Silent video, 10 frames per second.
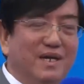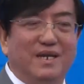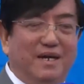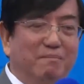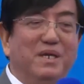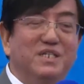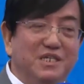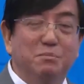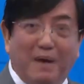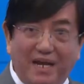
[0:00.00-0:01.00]
the
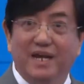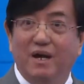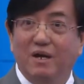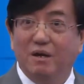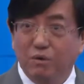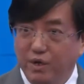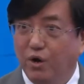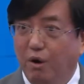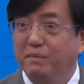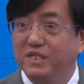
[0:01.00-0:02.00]
business partner, we
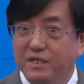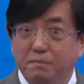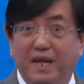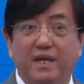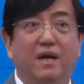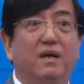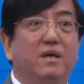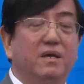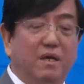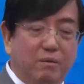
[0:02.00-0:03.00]
call business partner,
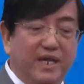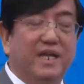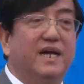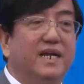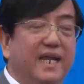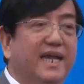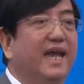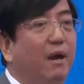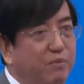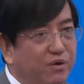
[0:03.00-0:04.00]
whether they
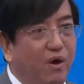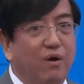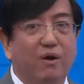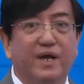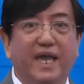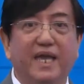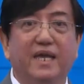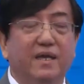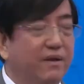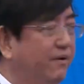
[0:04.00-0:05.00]
can help you now, okay?
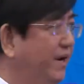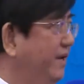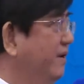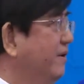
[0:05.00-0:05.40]
Right?